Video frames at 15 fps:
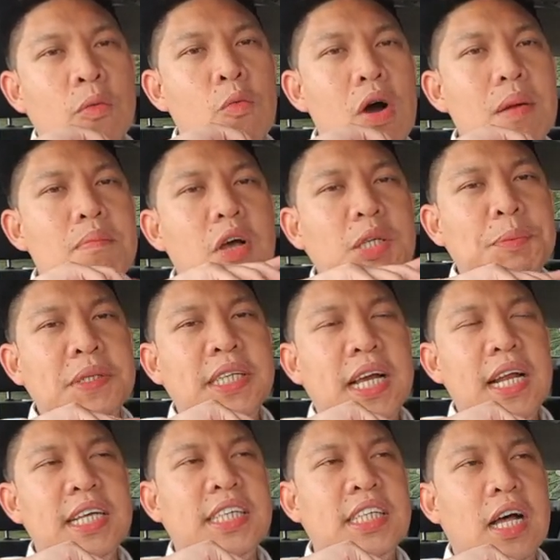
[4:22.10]
One most
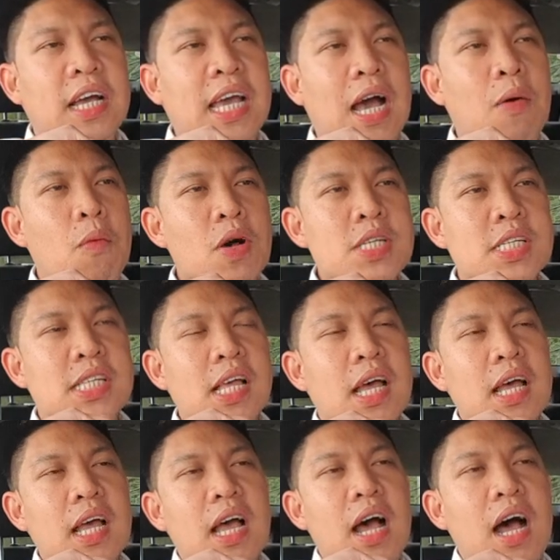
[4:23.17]
particularly stuck out was,
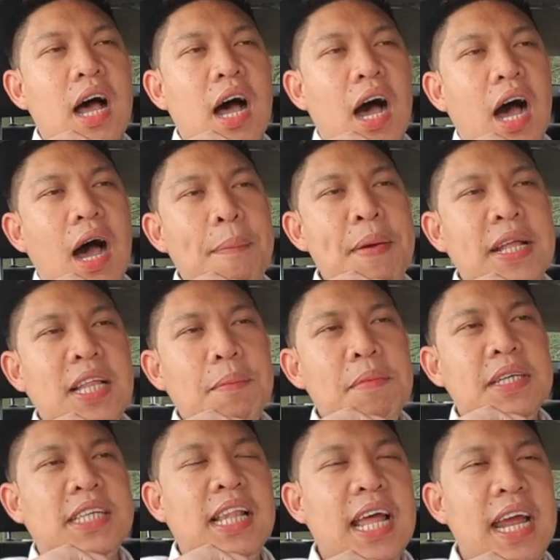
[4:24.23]
I picked up
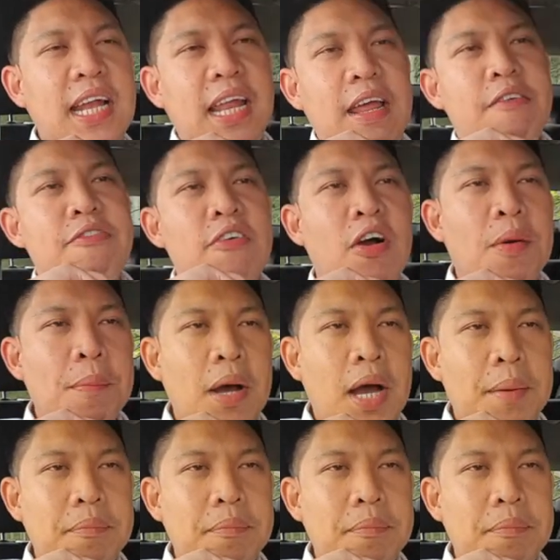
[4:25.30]
this lady from